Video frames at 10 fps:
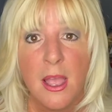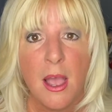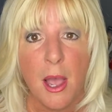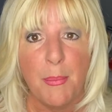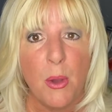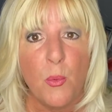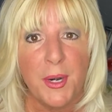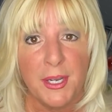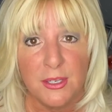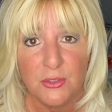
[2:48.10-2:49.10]
about
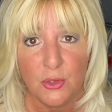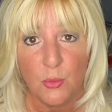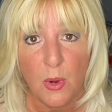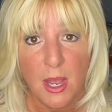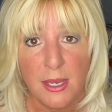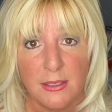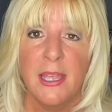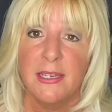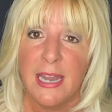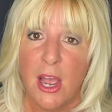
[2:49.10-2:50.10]
what it is you
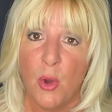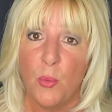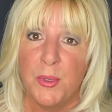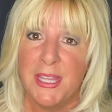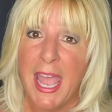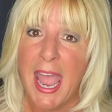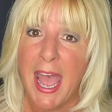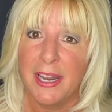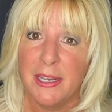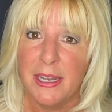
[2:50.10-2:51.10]
want. Now, with the
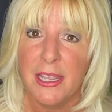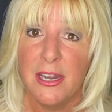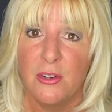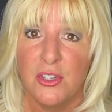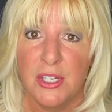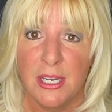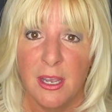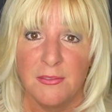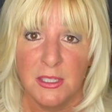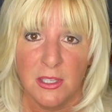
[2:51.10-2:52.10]
added
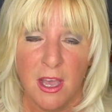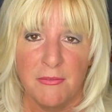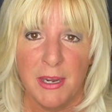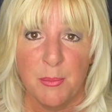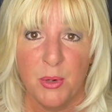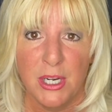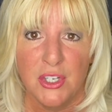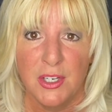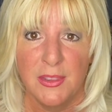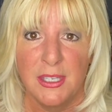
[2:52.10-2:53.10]
energy of the law of
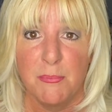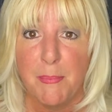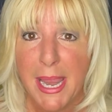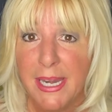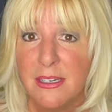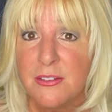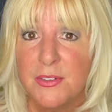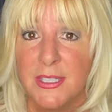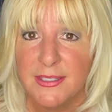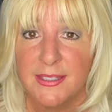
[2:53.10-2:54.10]
vibration, the main
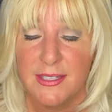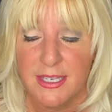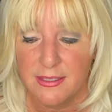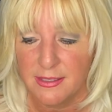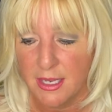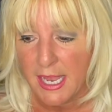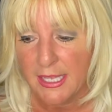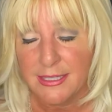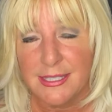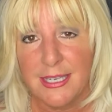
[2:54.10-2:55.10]
difference is this.
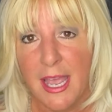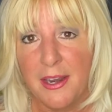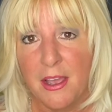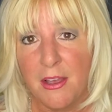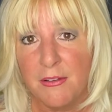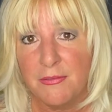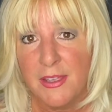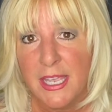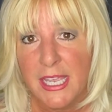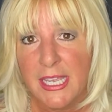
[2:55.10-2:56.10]
Instead of
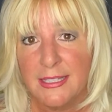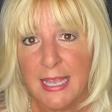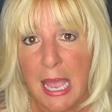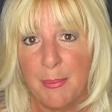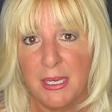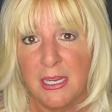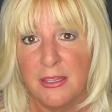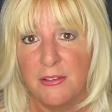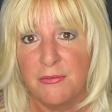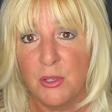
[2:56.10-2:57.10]
it's happening
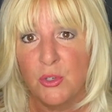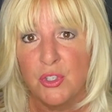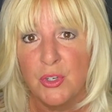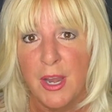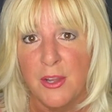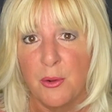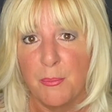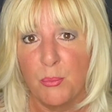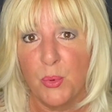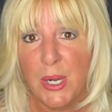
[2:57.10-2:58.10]
in the future and you're
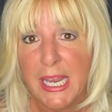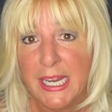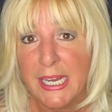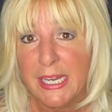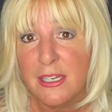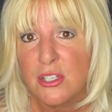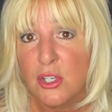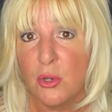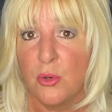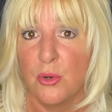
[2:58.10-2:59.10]
bringing it
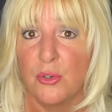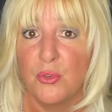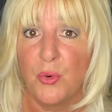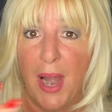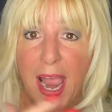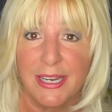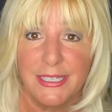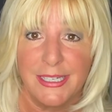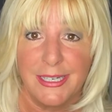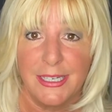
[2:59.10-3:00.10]
into you, you're
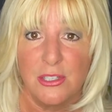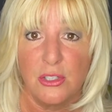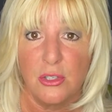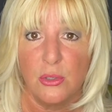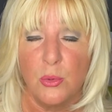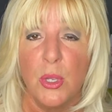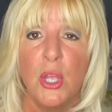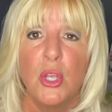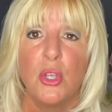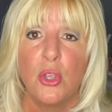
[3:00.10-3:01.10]
attracting it into you,
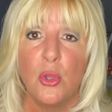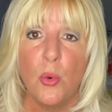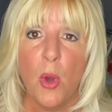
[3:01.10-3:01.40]
you